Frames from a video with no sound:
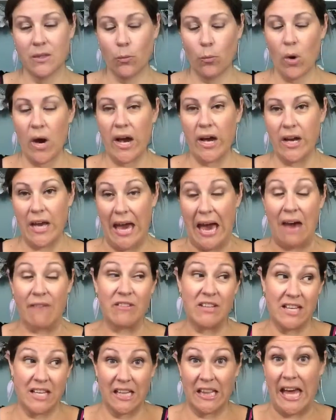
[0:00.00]
uh,
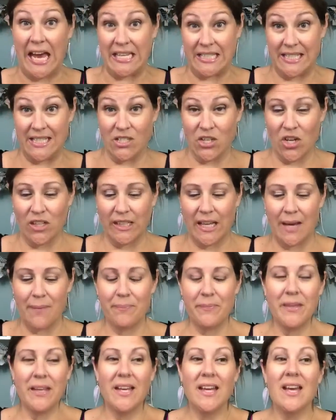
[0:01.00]
having classes all day.
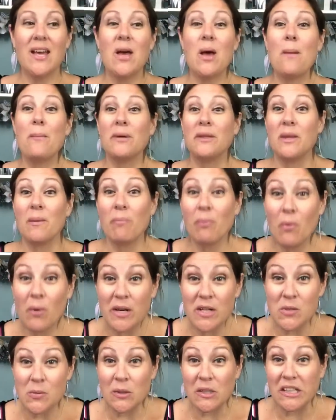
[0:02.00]
But the
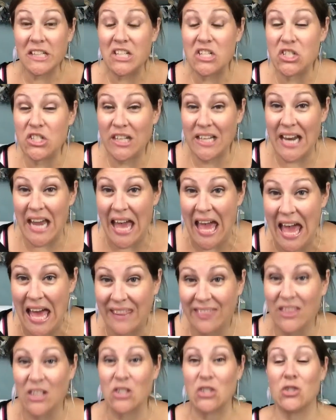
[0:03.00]
boys were legit
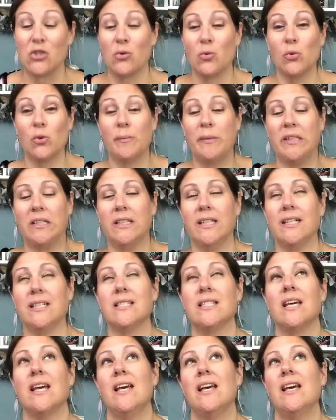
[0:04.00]
at their school
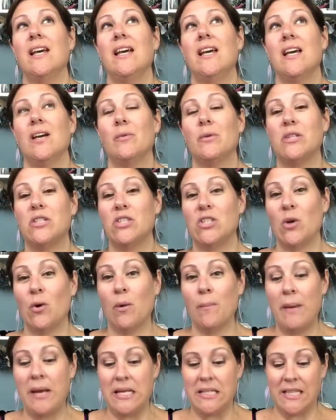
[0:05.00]
buildings. It was so
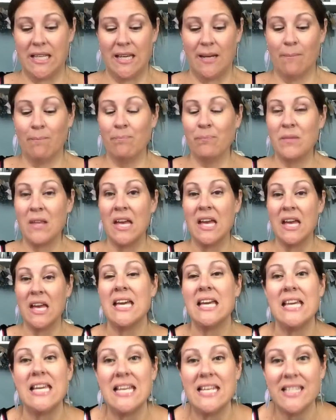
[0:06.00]
amazing.
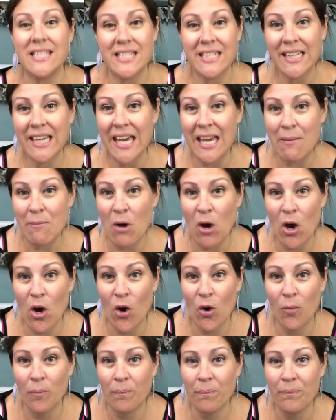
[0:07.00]
Easton came
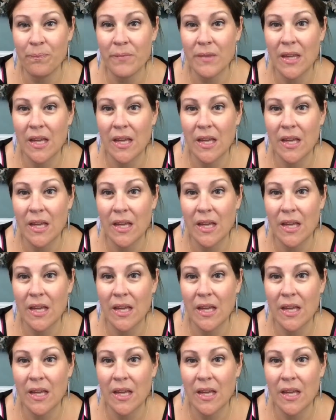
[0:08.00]
home